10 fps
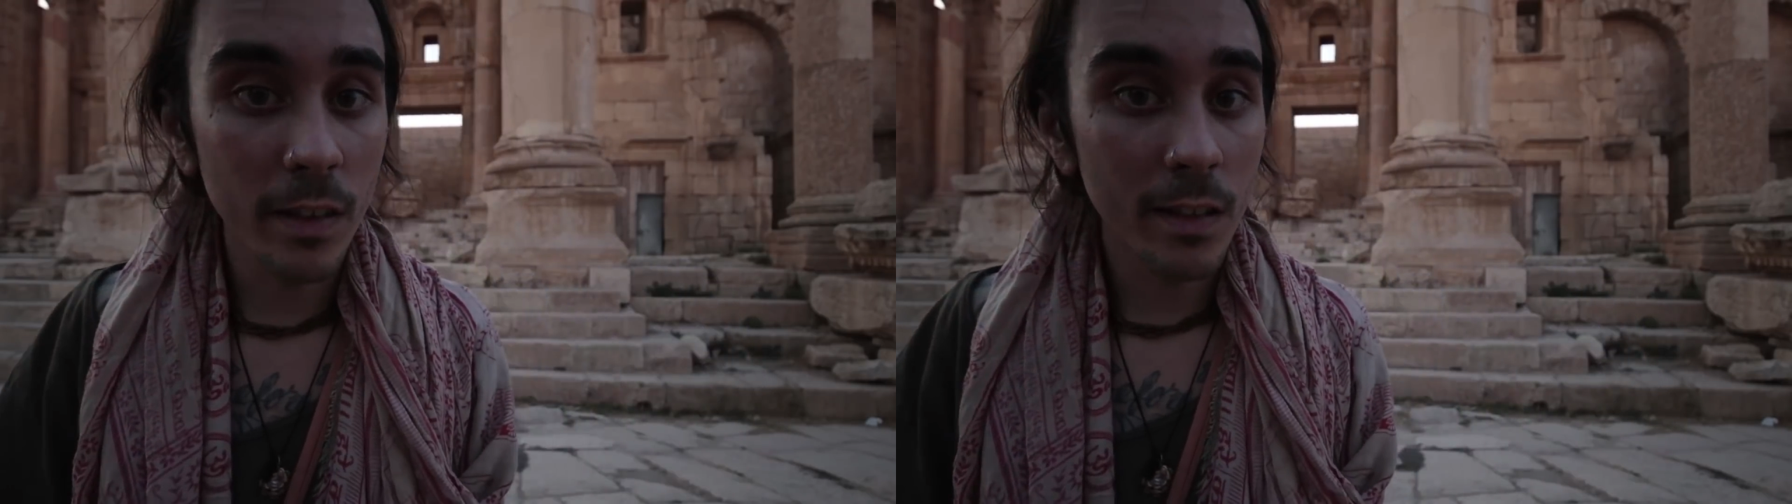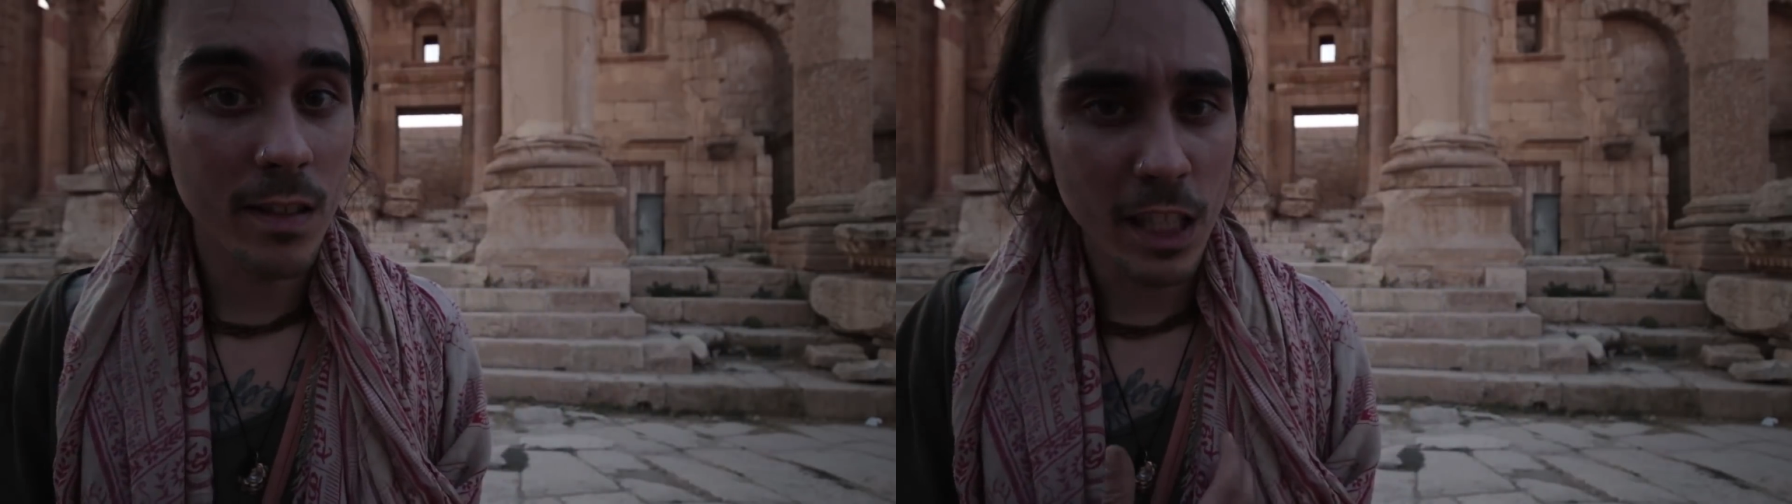
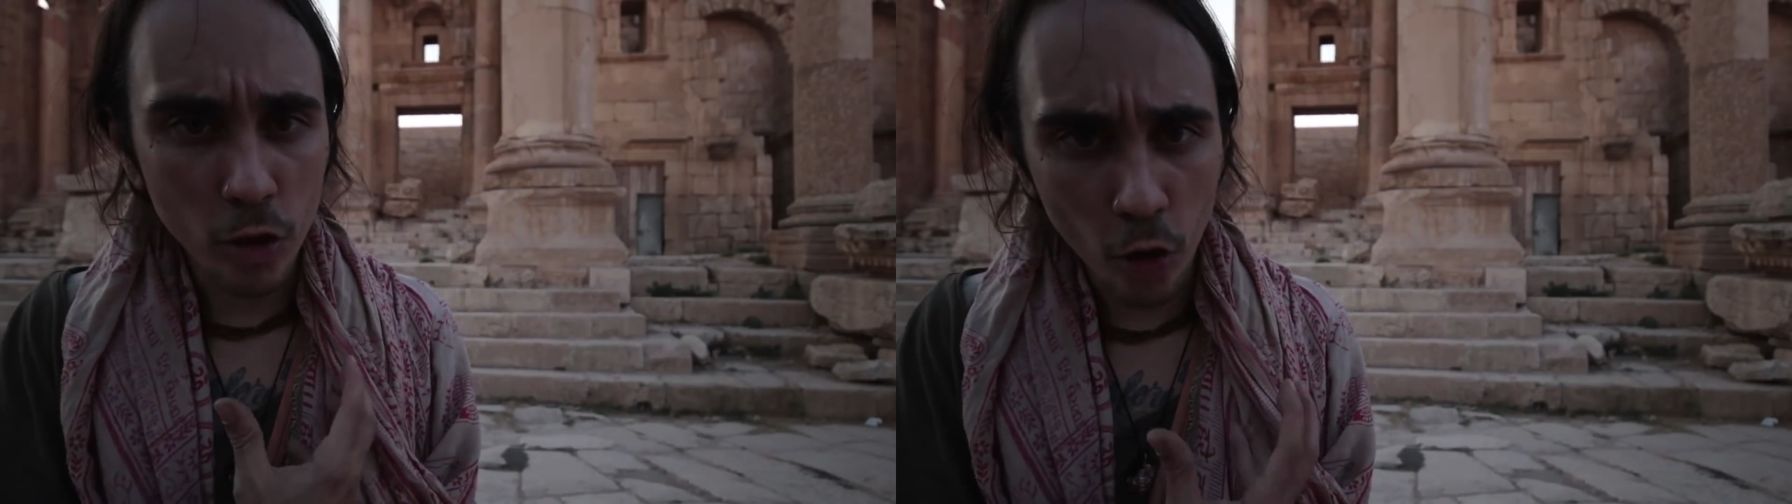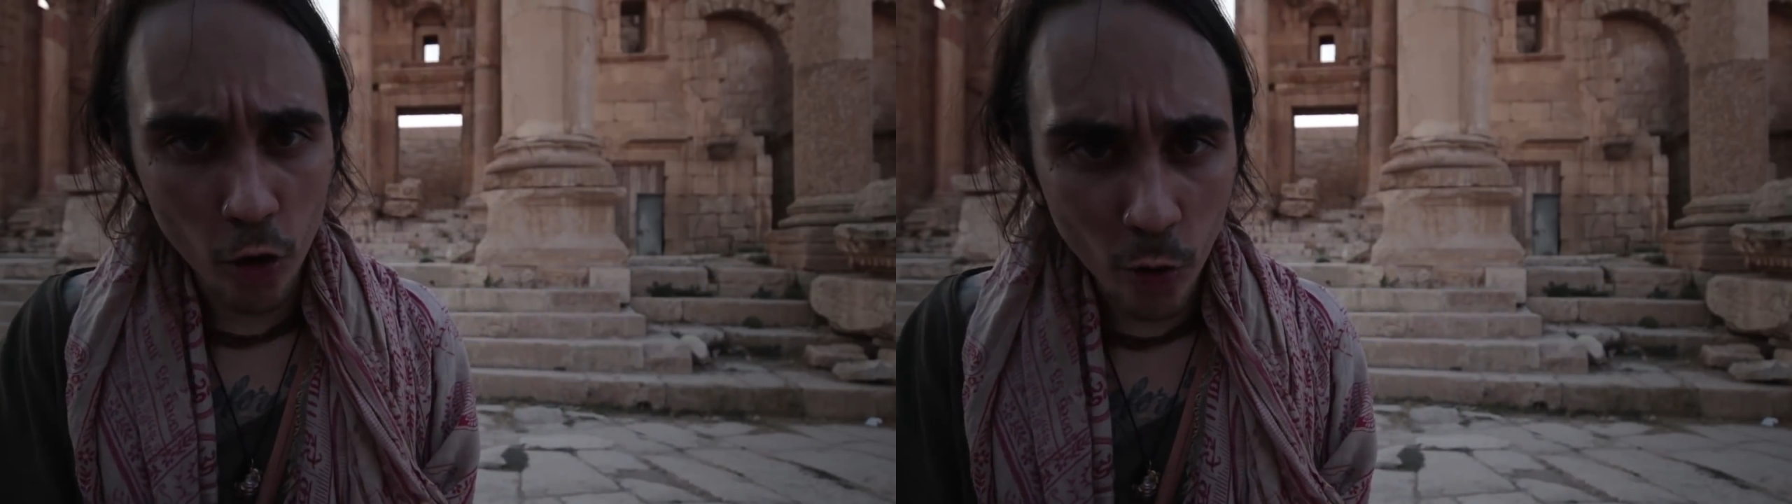this
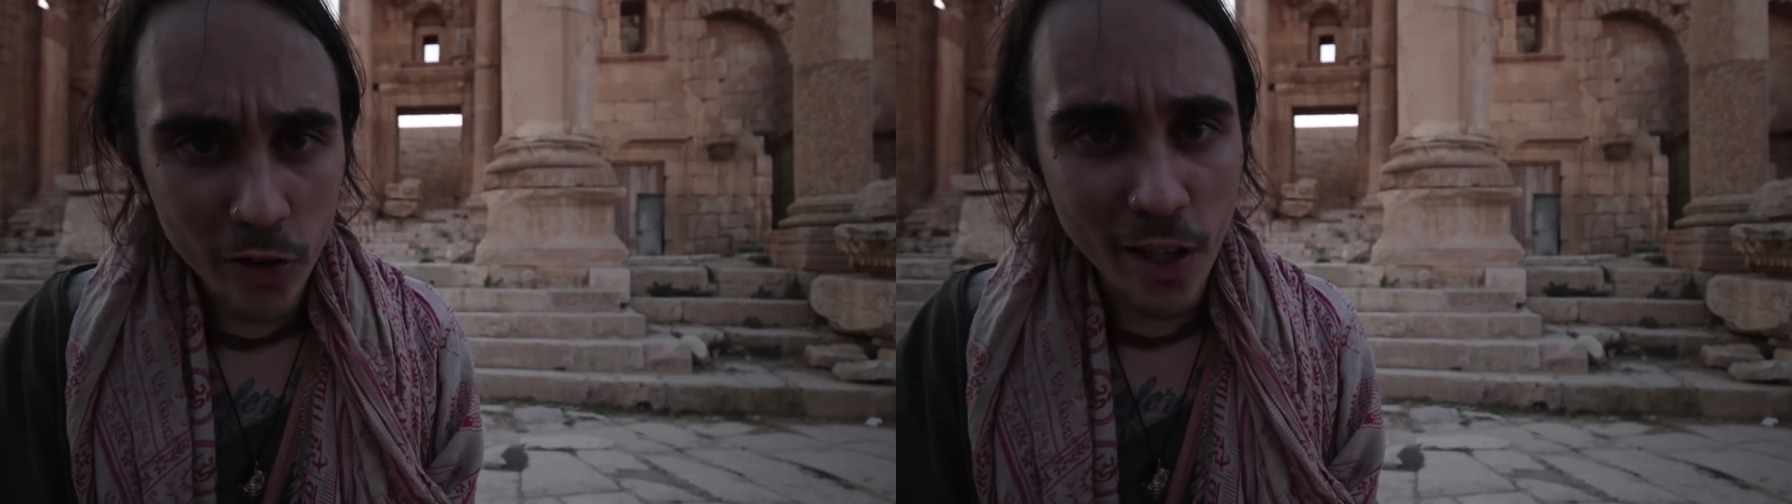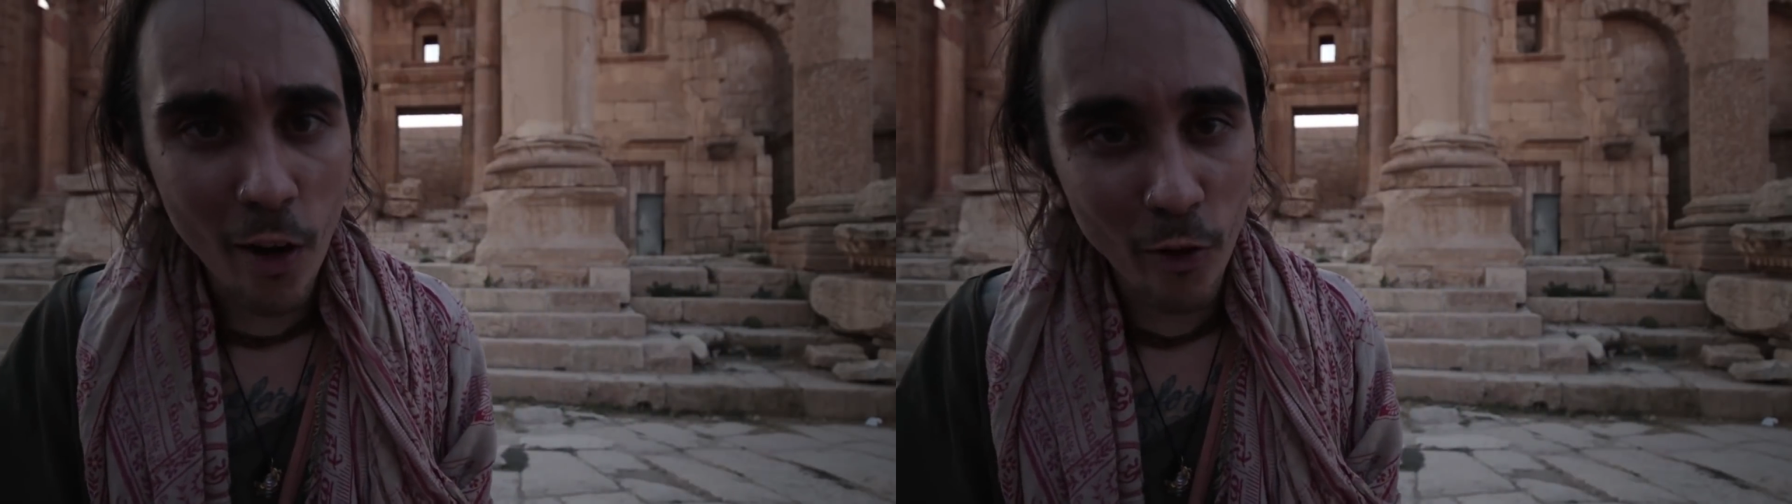eternal
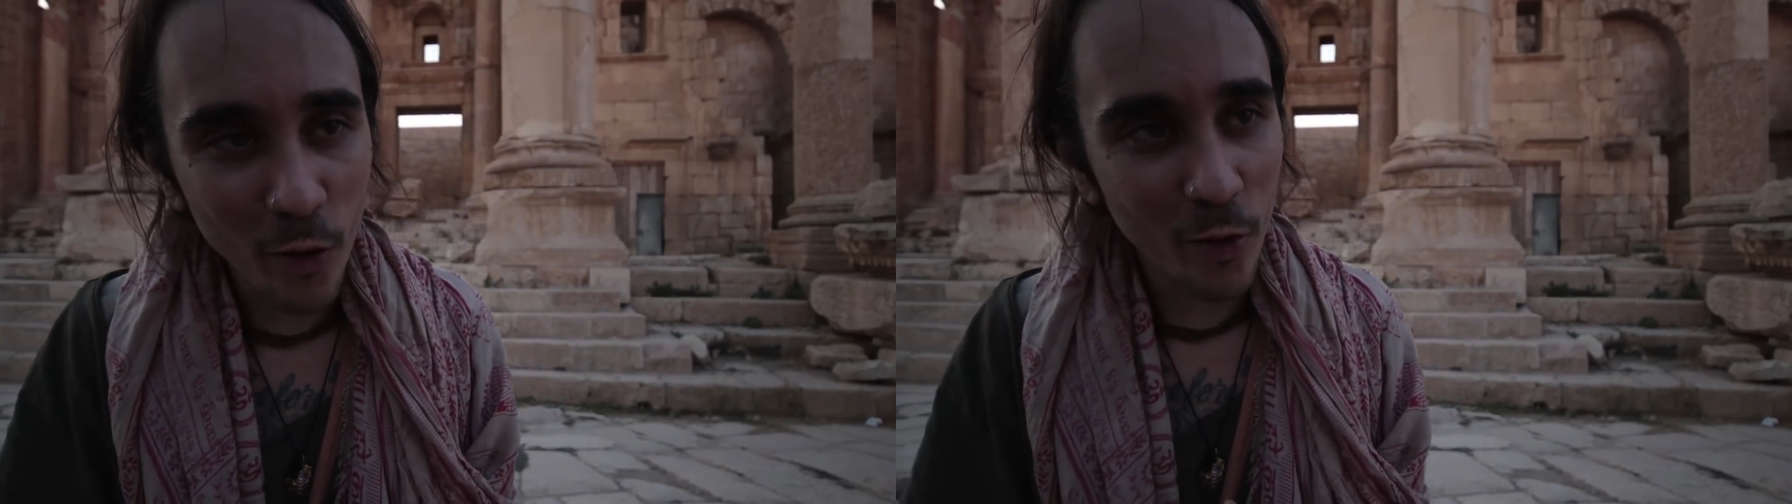self